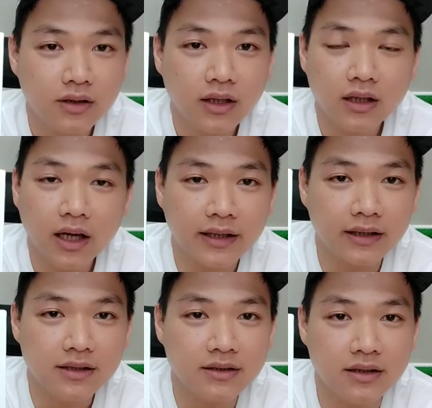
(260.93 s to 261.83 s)
like
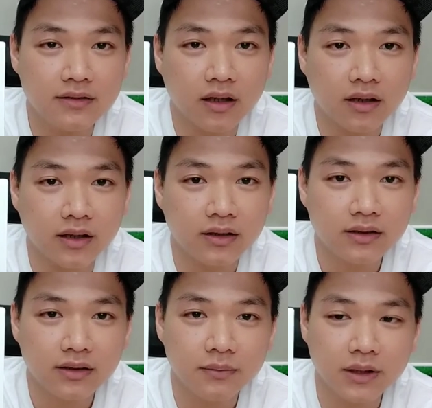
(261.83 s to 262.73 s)
this design
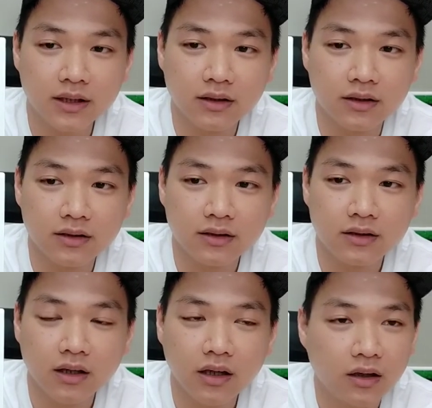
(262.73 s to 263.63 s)
because
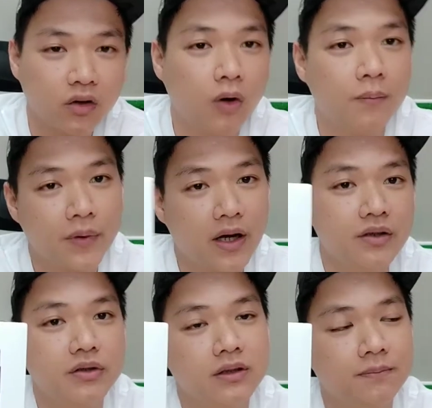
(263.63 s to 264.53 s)
compared to
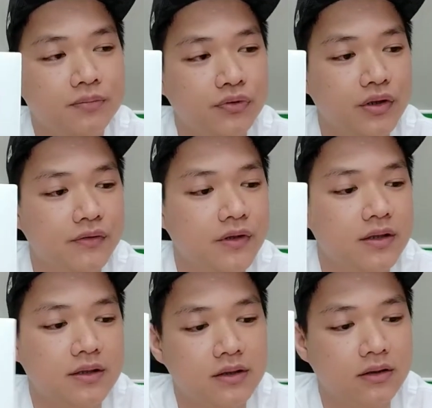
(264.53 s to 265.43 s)
the
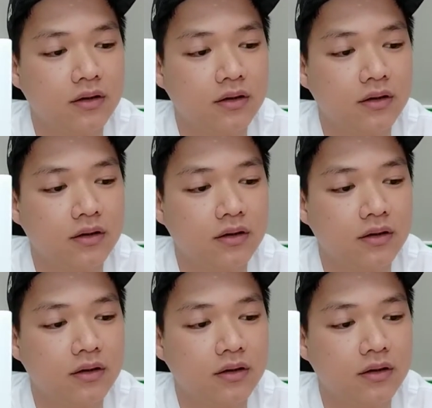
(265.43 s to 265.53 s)
previous